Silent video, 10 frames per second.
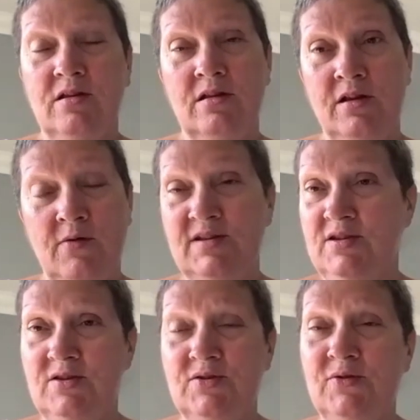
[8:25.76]
going to
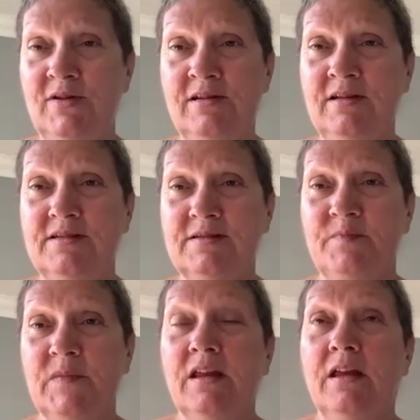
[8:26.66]
the toilet.
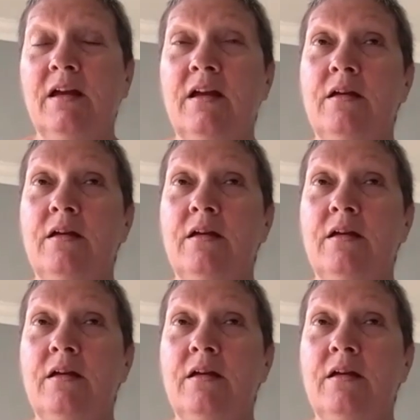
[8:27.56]
Mm-hmm.